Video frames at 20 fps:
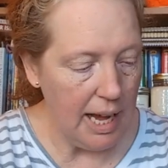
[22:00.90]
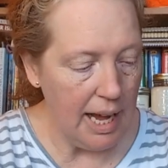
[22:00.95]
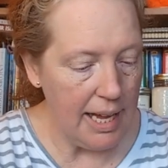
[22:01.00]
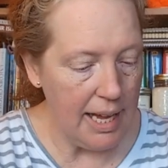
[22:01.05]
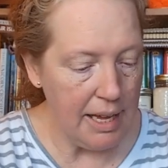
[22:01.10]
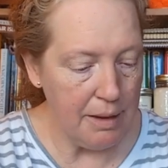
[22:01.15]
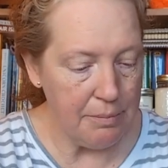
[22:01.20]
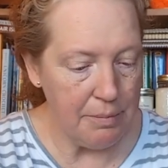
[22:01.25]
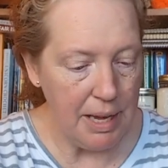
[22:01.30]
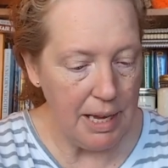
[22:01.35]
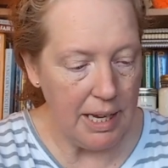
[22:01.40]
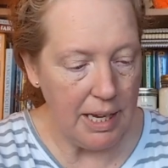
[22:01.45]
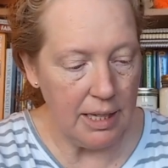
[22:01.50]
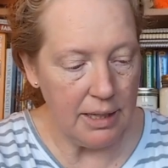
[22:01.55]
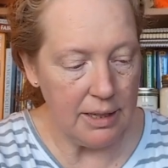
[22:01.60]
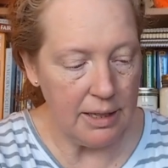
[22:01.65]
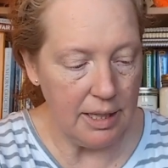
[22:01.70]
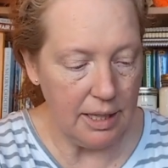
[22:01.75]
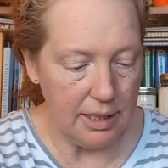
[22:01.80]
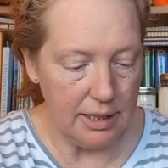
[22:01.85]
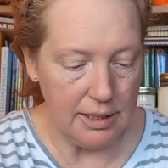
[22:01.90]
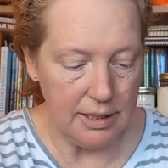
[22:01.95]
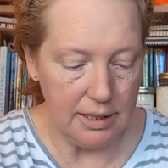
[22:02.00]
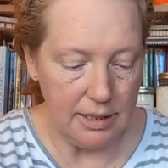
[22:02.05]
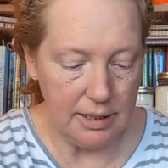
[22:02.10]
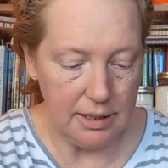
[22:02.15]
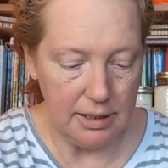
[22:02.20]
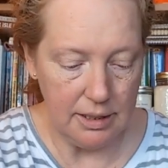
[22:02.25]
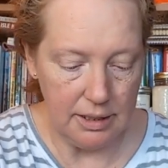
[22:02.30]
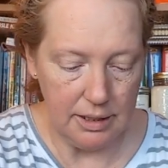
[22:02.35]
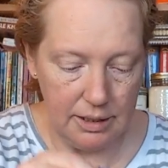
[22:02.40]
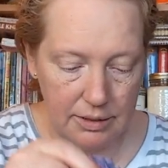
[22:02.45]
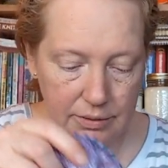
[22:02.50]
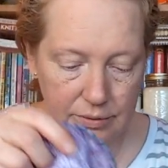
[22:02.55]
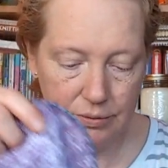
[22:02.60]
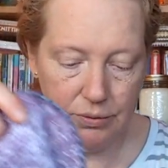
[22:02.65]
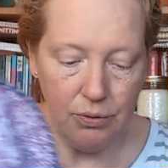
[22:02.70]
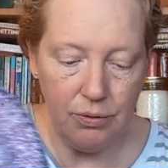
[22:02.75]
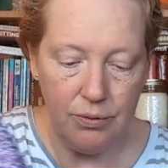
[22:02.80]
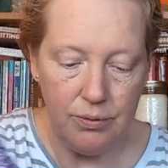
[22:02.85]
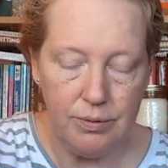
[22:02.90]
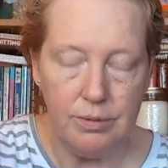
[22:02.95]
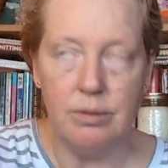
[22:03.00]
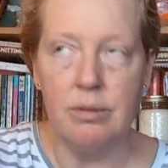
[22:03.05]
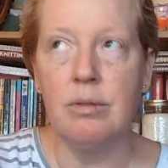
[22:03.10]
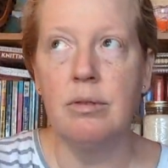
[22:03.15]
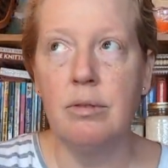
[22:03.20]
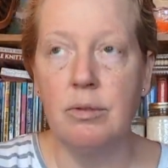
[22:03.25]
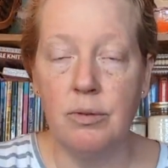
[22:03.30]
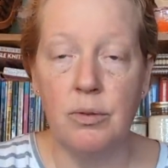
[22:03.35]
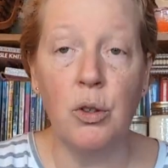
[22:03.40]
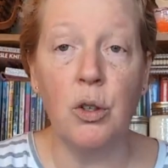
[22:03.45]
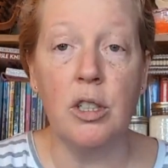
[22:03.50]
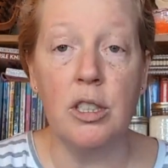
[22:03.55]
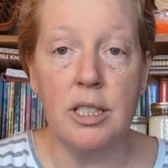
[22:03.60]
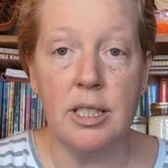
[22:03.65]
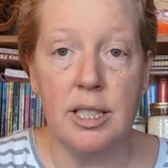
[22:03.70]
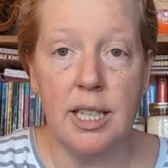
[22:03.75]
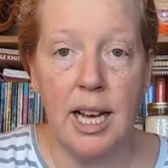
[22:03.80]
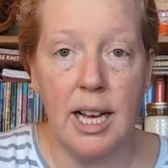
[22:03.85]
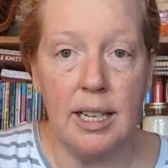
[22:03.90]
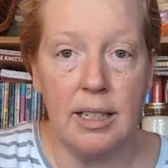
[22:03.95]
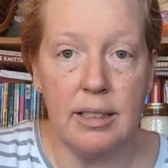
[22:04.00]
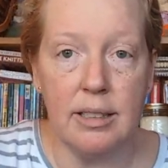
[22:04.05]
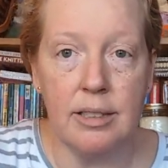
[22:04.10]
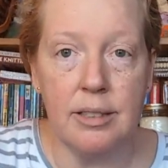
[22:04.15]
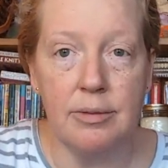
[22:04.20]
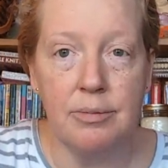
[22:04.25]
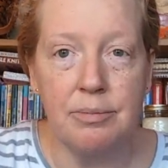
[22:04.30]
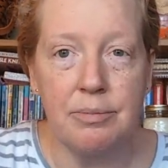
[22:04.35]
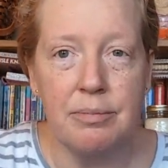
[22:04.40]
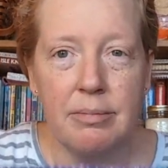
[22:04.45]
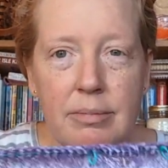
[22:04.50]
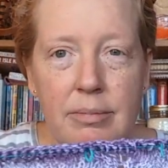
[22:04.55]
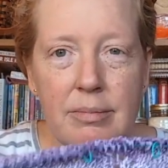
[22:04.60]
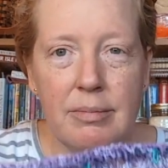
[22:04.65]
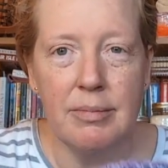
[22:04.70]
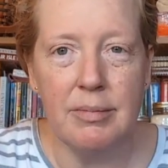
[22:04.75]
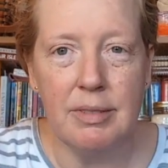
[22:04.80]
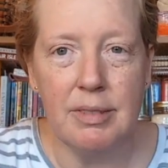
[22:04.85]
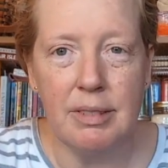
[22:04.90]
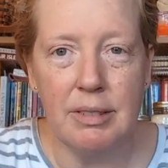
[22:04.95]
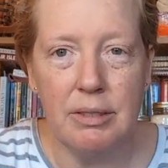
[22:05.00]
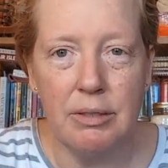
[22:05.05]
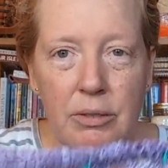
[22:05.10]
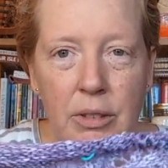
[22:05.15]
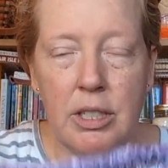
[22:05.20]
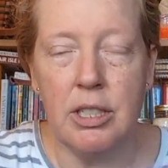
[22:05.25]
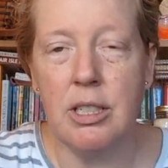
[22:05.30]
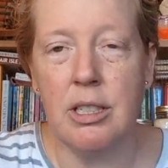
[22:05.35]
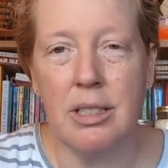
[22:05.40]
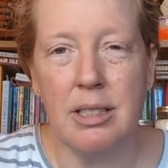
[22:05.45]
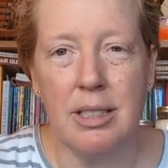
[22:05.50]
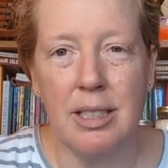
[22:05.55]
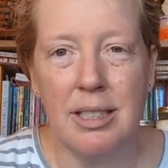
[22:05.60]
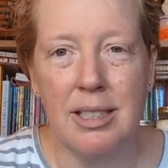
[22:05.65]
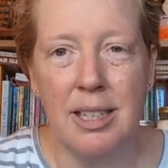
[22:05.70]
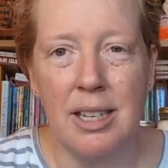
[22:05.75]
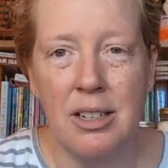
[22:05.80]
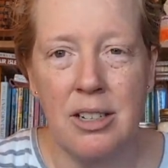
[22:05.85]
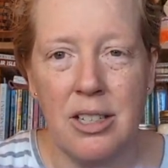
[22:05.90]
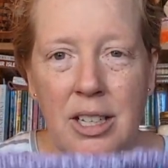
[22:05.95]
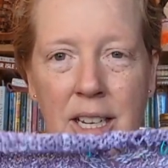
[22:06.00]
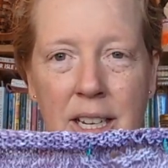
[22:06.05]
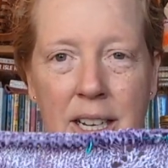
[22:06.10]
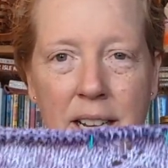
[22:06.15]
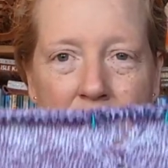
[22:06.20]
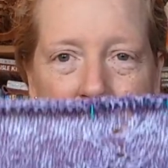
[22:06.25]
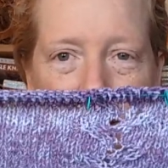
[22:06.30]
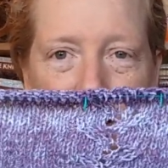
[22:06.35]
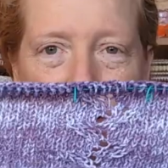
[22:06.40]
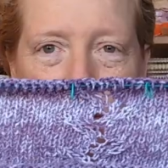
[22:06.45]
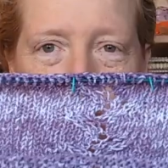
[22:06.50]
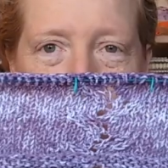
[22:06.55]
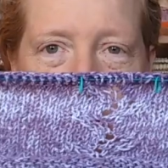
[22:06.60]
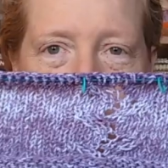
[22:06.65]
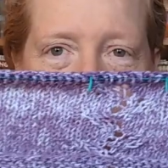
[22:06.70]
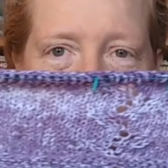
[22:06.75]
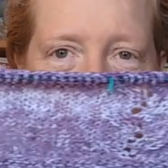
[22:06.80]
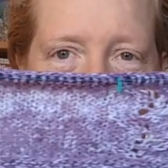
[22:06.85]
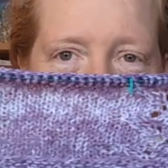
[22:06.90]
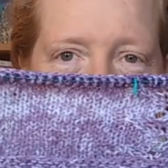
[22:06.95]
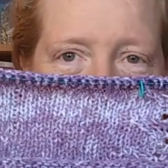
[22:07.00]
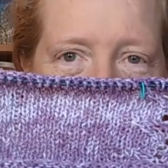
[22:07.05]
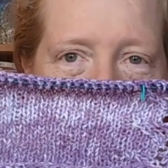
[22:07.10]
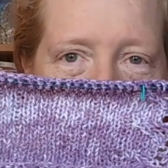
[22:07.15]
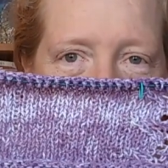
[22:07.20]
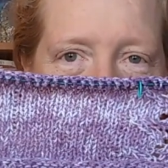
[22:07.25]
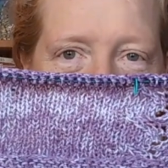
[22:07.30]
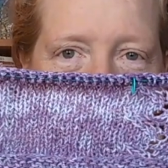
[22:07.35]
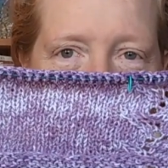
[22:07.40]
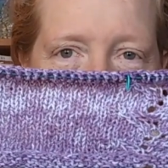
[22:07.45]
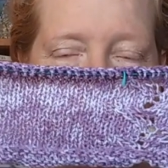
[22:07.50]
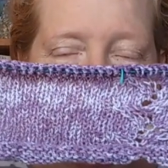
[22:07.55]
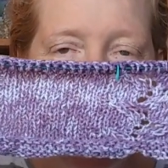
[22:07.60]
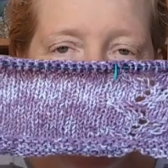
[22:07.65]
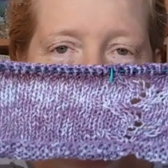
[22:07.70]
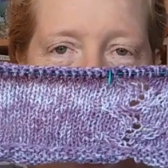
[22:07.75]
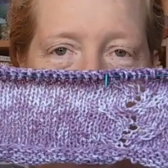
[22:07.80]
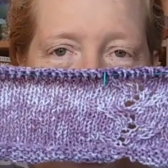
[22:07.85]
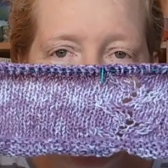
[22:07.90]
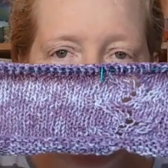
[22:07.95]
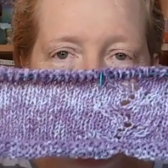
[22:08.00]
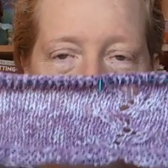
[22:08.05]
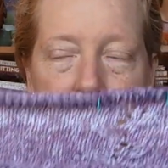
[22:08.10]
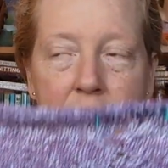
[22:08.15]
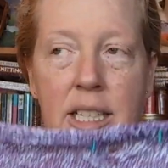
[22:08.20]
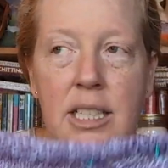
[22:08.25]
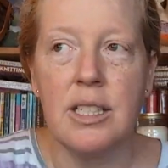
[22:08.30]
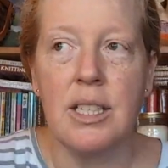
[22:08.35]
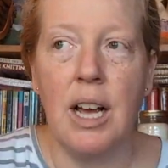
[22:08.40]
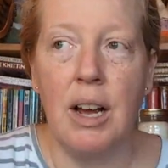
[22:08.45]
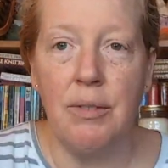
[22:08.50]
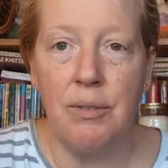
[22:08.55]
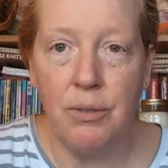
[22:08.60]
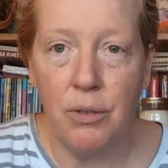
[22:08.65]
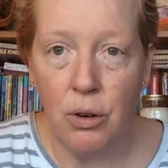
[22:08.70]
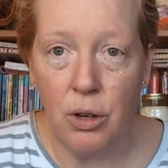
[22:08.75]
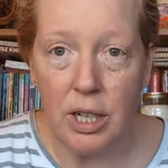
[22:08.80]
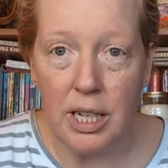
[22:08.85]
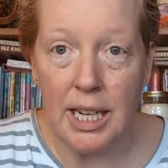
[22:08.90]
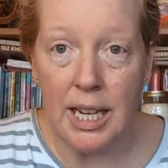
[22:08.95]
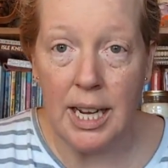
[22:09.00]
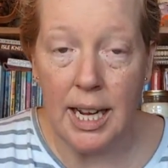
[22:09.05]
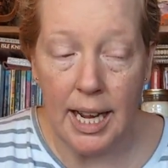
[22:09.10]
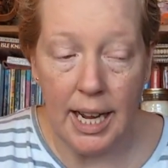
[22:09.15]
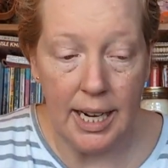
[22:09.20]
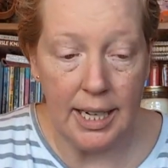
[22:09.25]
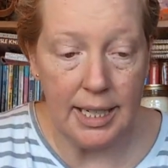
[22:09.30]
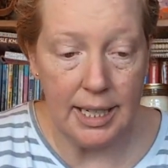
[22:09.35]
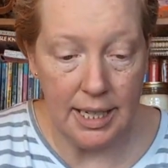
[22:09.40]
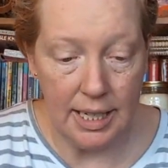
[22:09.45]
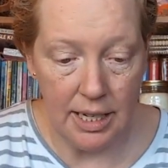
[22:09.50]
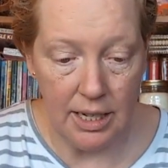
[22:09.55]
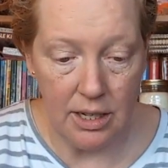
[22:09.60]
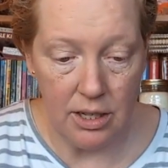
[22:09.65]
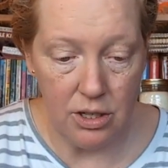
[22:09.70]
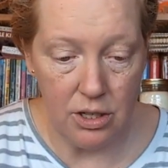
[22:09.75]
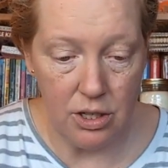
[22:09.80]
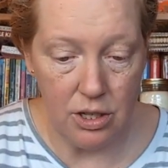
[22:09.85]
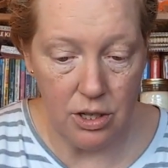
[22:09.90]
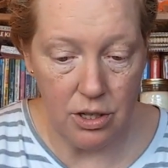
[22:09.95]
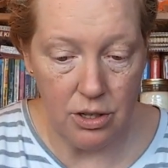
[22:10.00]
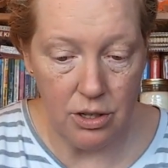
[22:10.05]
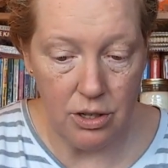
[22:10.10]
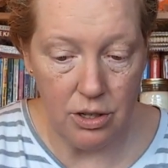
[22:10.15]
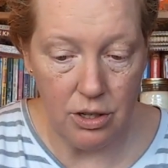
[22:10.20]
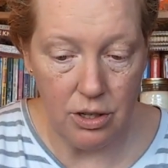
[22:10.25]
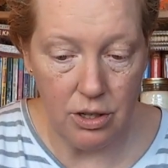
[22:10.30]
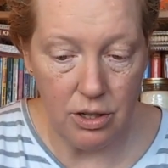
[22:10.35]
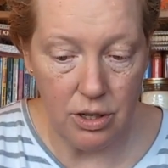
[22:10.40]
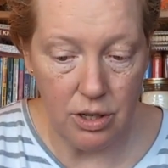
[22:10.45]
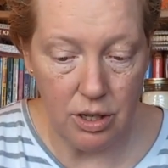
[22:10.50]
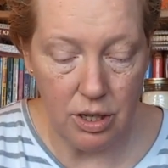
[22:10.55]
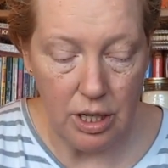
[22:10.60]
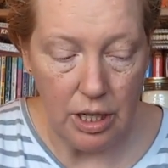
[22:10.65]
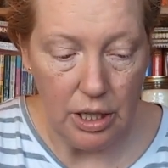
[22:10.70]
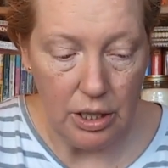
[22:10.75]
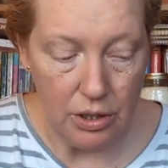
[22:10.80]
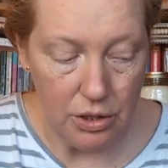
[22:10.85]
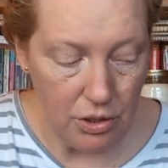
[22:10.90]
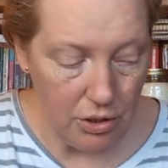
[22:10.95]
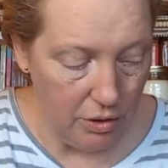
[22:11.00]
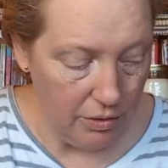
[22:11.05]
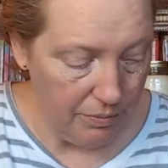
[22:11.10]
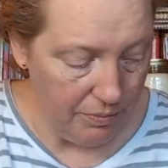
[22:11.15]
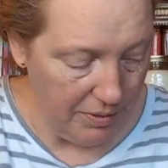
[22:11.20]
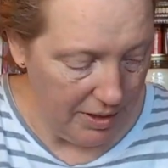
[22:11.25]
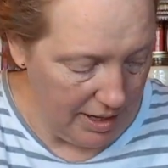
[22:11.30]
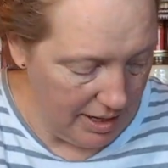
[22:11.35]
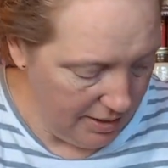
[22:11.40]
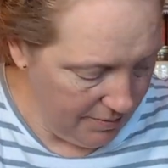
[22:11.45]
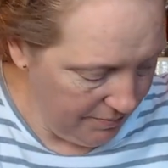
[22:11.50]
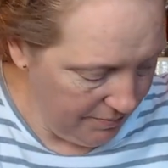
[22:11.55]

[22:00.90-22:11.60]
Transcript: I am making the 4 size, which is essentially an extra large. It is a 48 inch. So